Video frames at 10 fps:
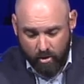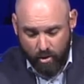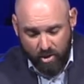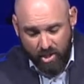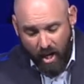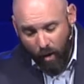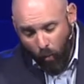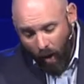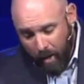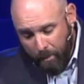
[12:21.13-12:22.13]
So it's not
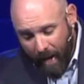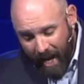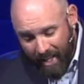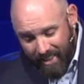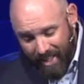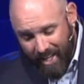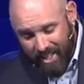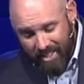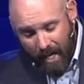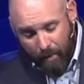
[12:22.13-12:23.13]
why do bad
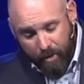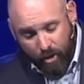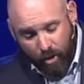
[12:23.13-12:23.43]
things happen